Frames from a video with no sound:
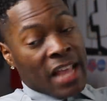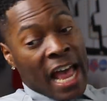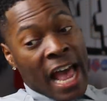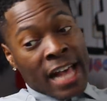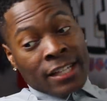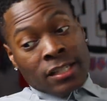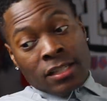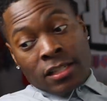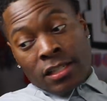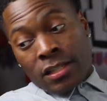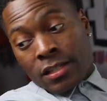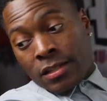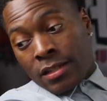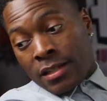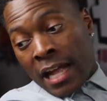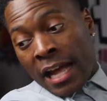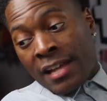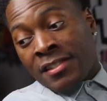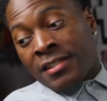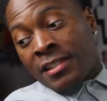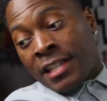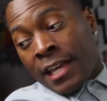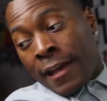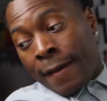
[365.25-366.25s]
that's
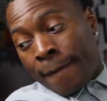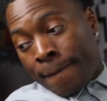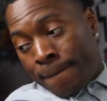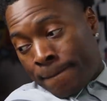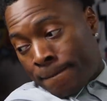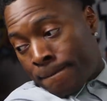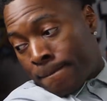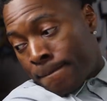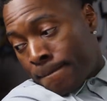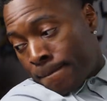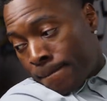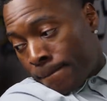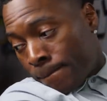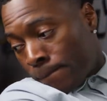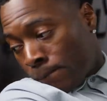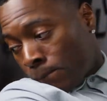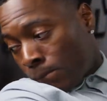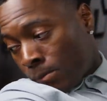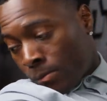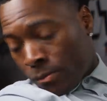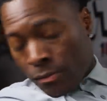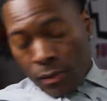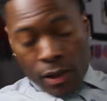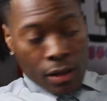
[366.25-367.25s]
that's it.
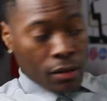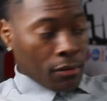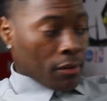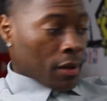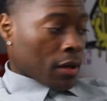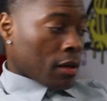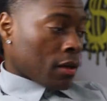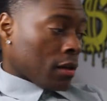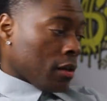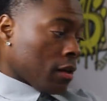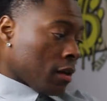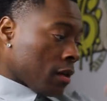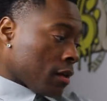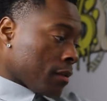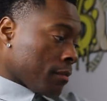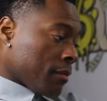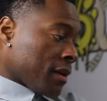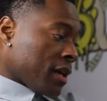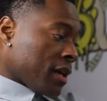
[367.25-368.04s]
Look,